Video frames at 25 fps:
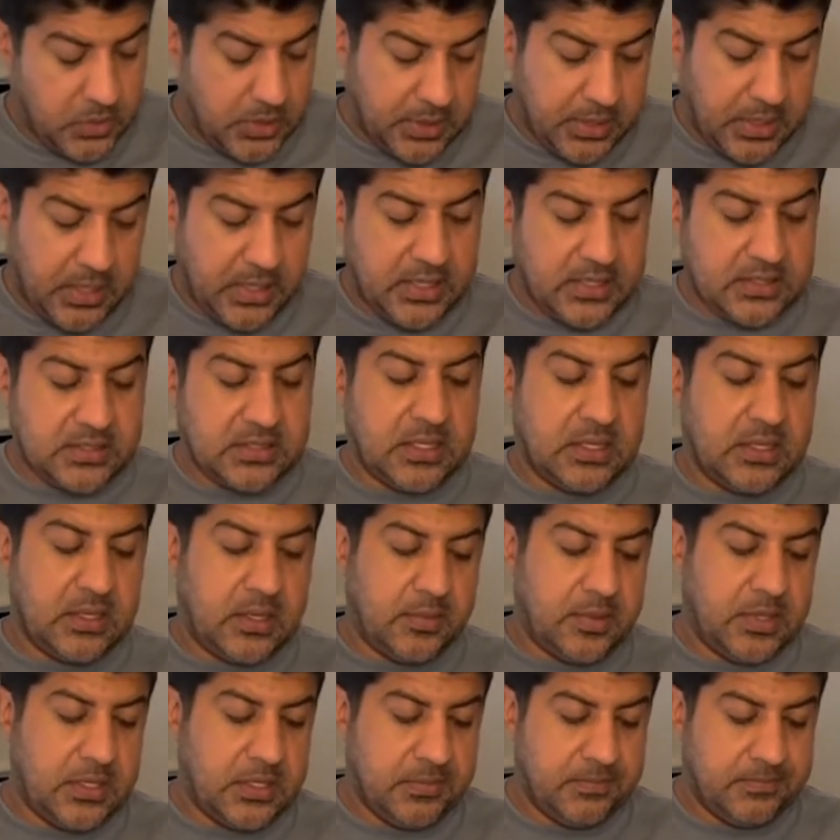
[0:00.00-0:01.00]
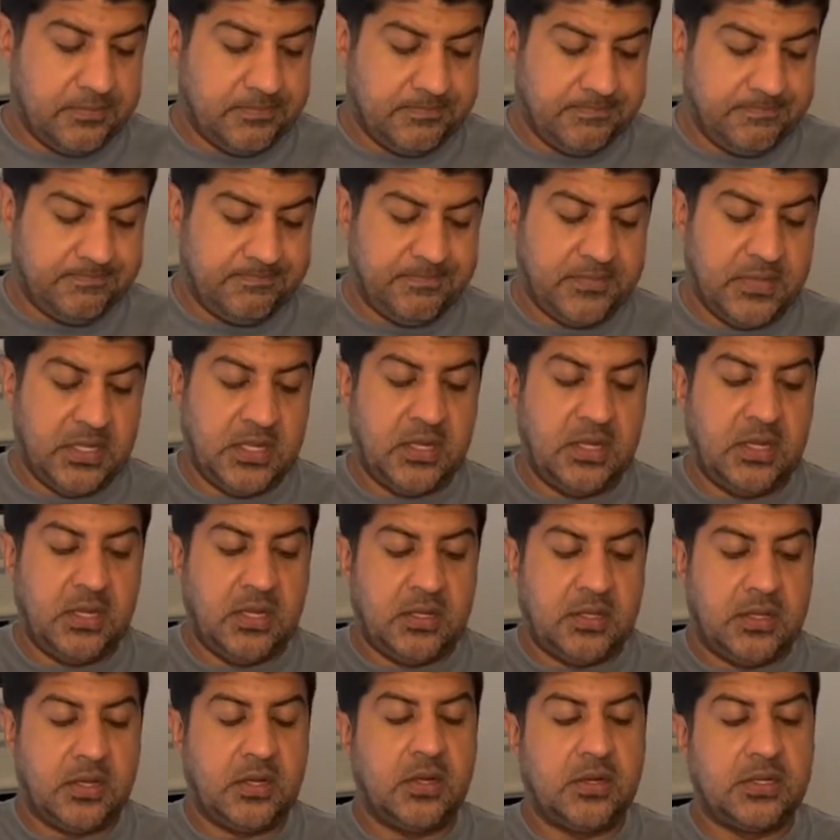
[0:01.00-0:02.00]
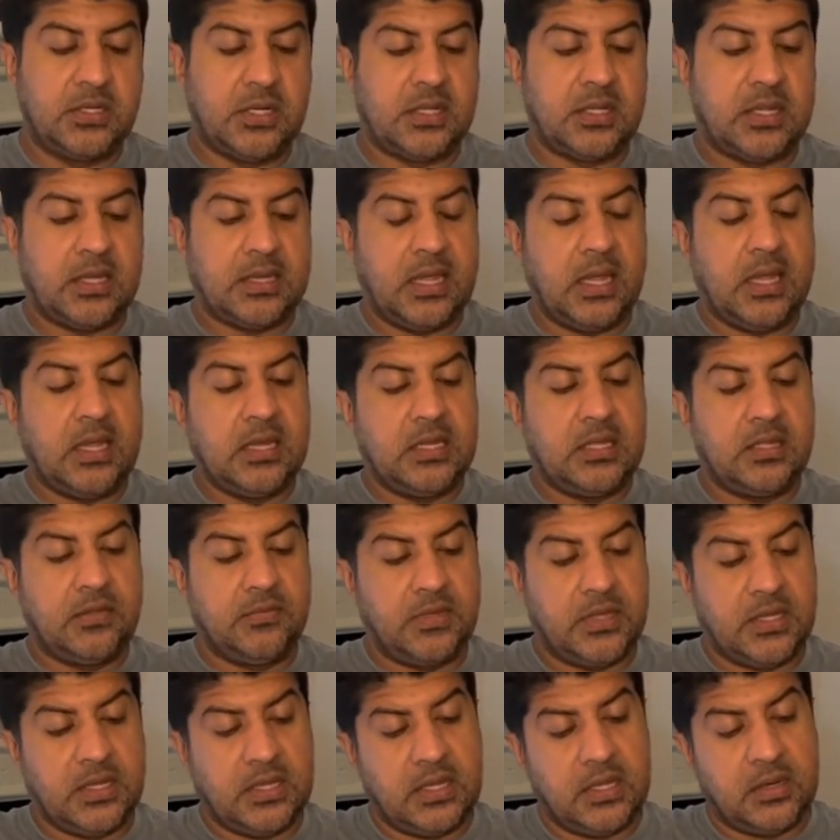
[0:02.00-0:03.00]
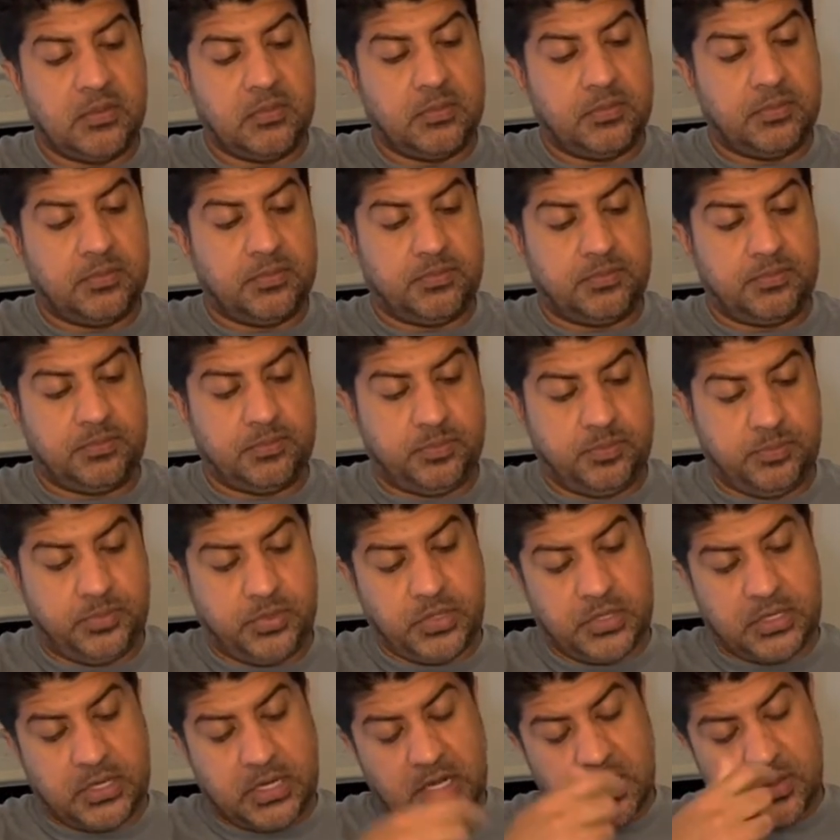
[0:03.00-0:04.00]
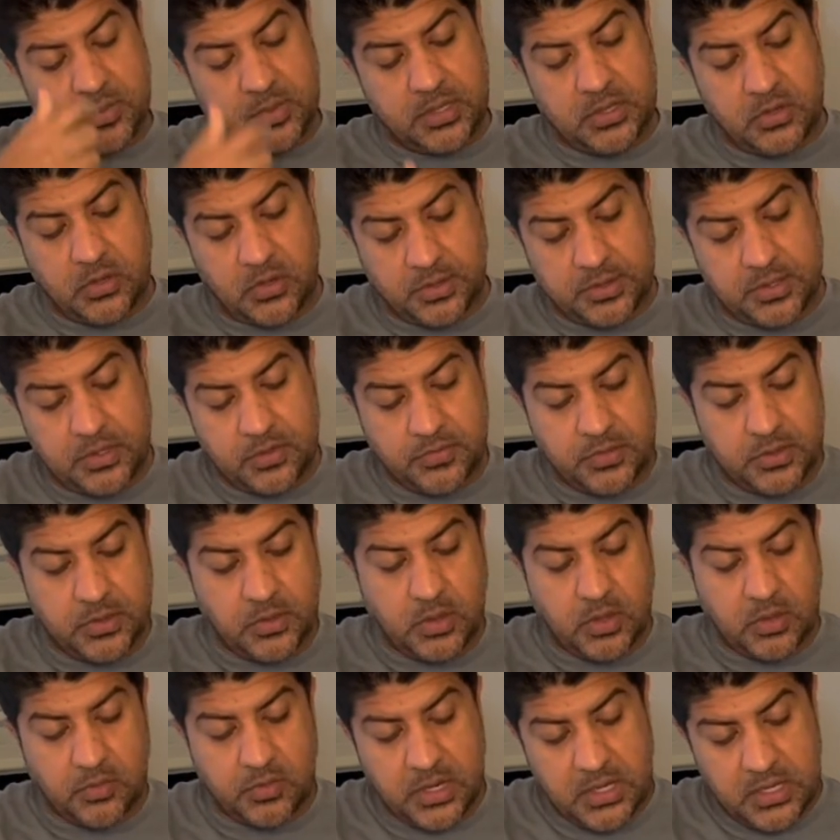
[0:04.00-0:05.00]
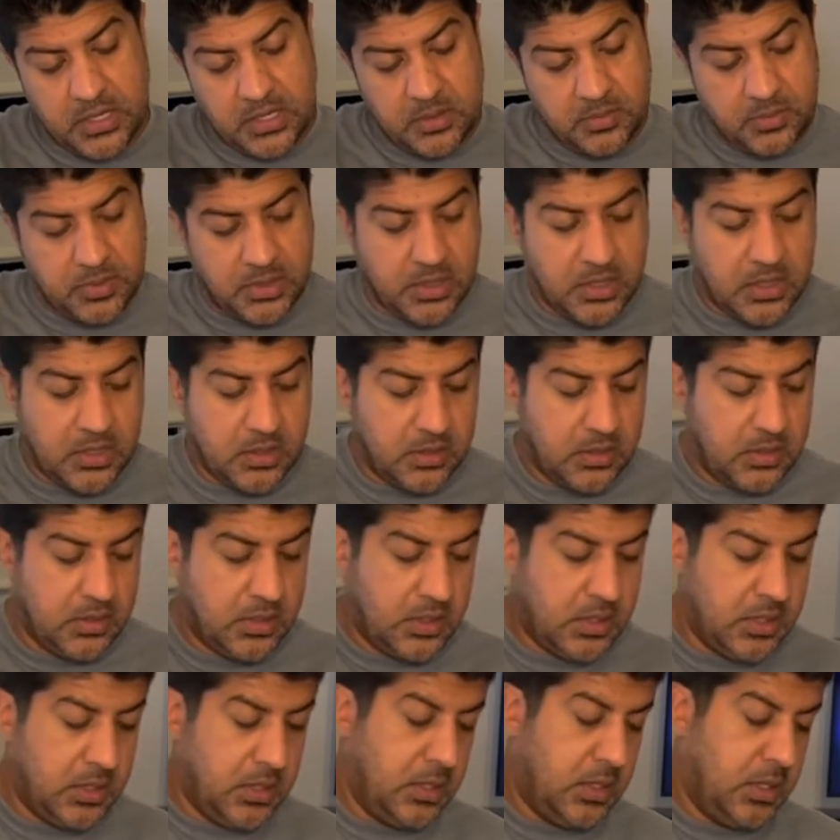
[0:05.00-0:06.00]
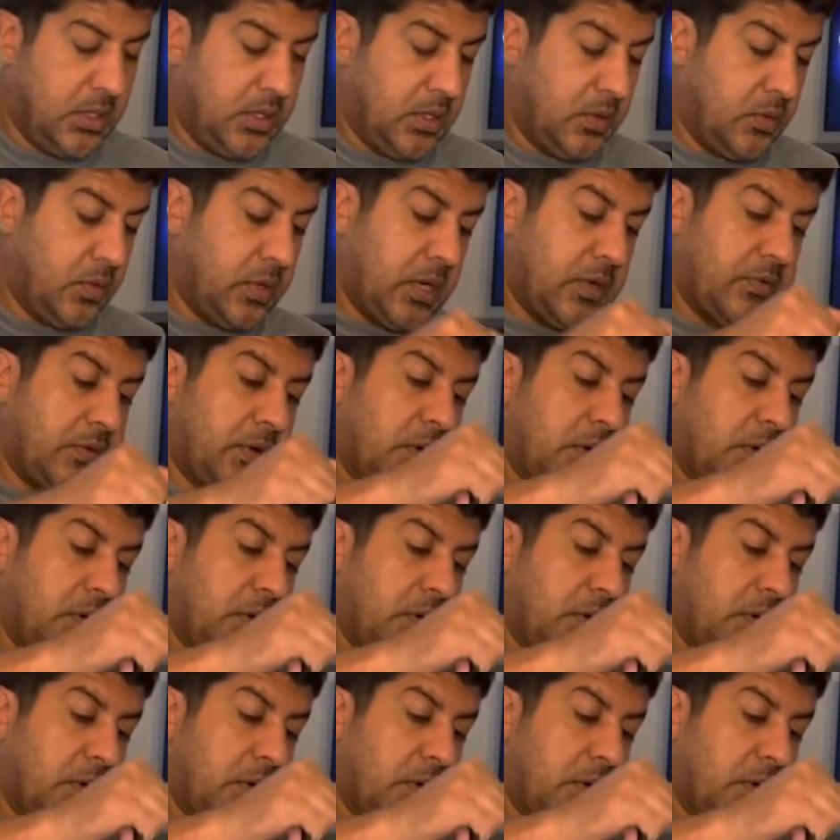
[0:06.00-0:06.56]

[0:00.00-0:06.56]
and I guess that, I mean, they could have done like ADV and put a carabiner on there for you already, but whatever.